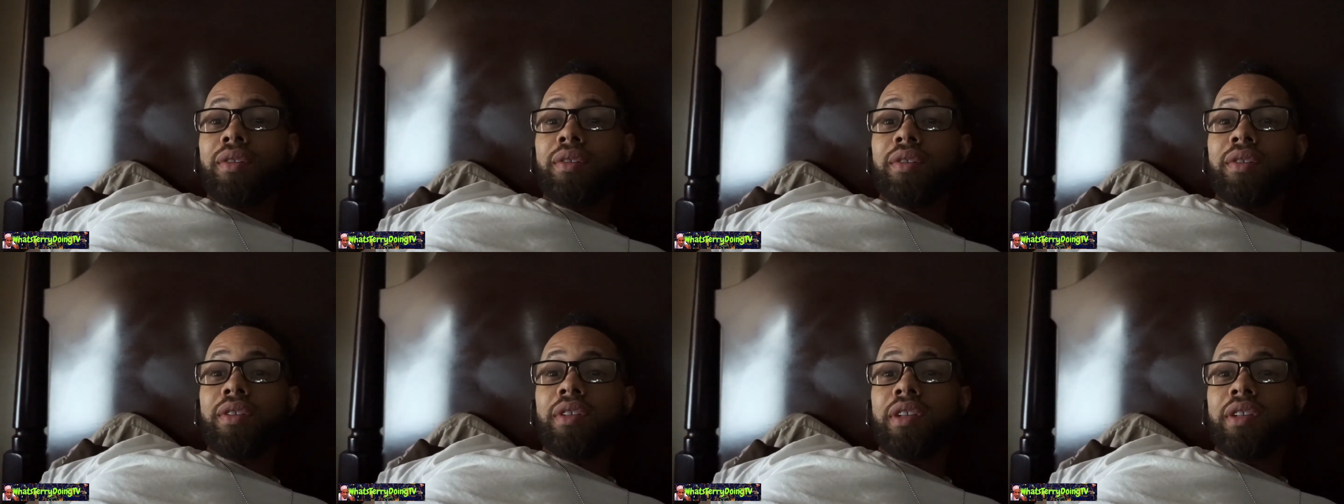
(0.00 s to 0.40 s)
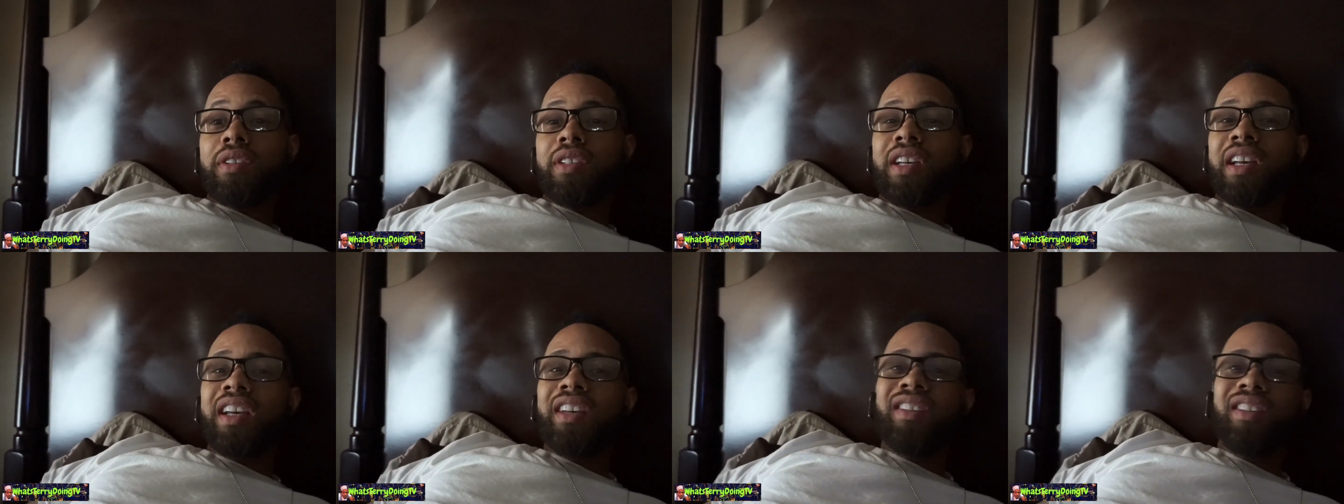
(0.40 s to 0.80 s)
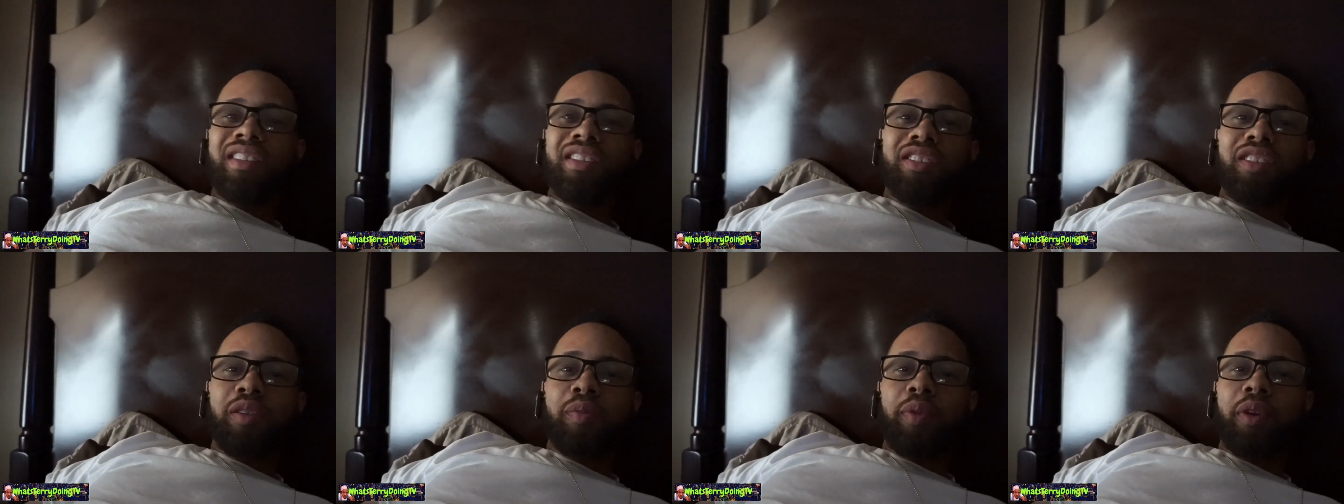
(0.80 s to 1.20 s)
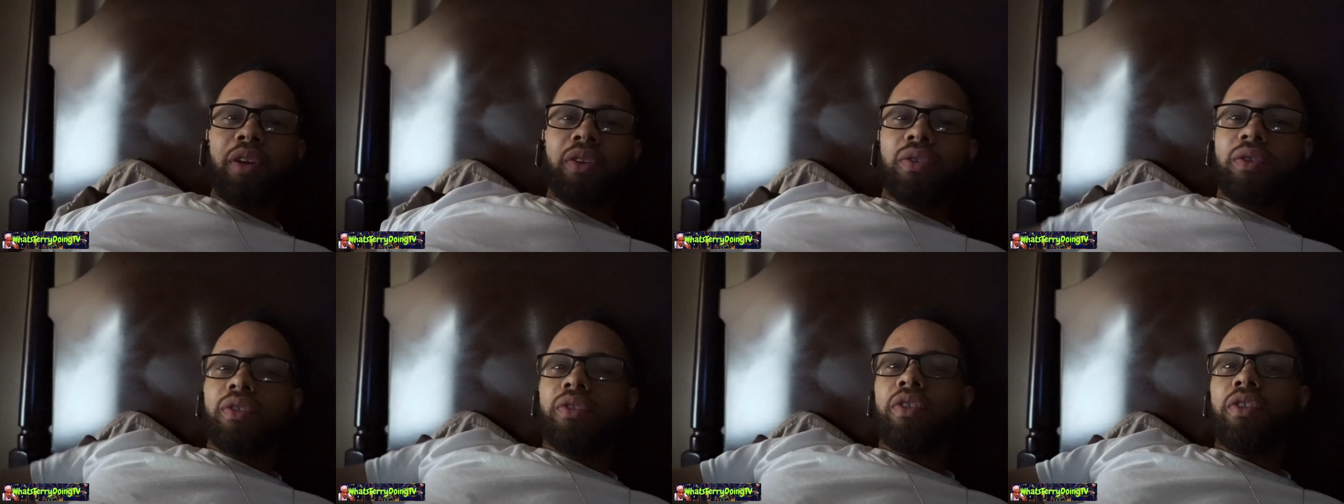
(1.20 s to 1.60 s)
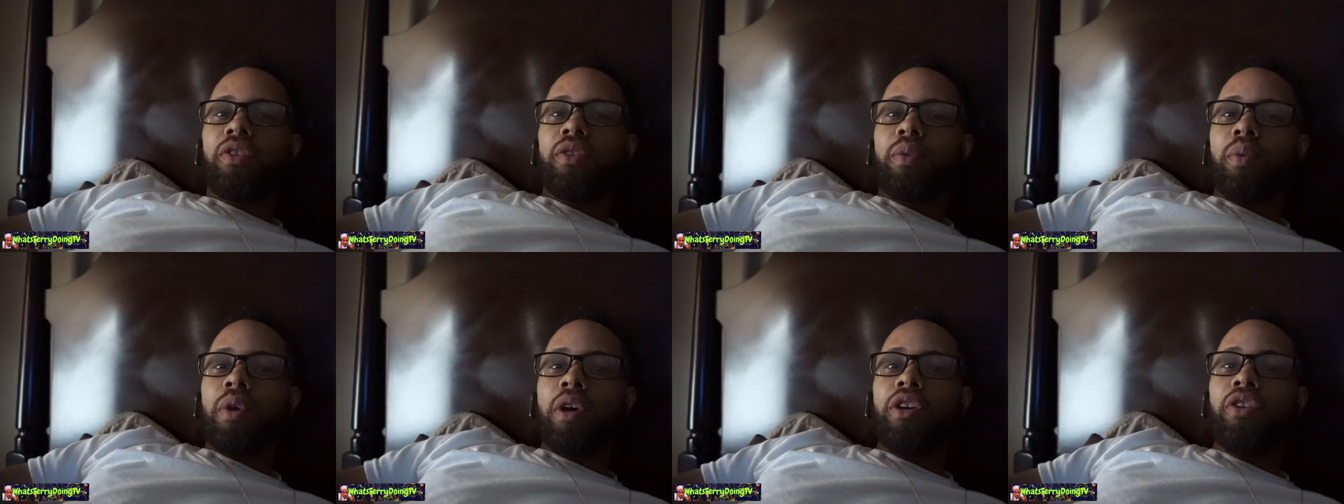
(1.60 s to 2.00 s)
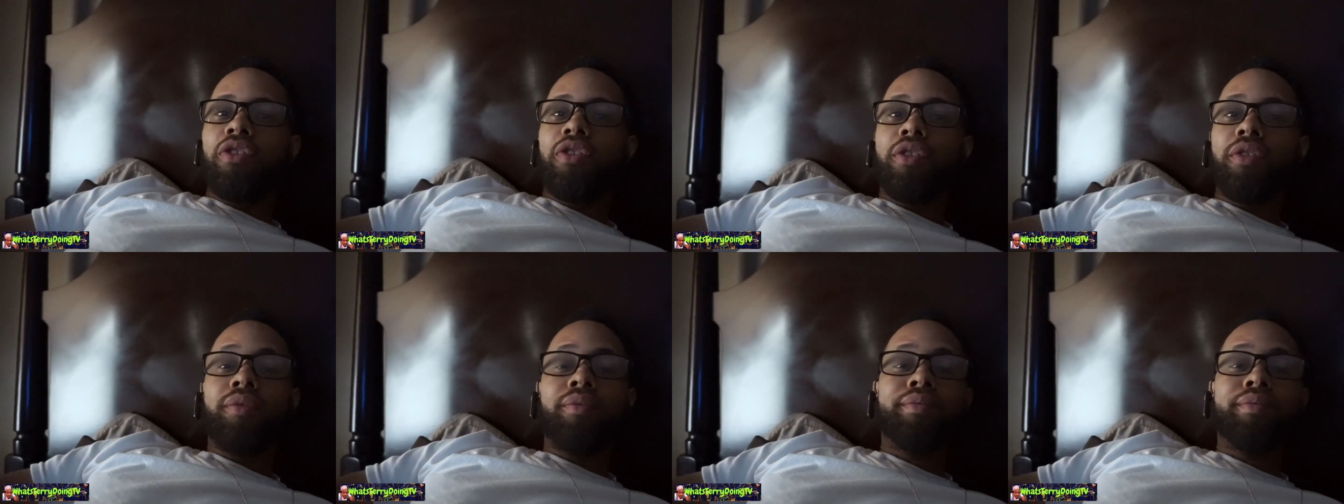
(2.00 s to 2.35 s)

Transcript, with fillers: Because I guess it just depends on the situation.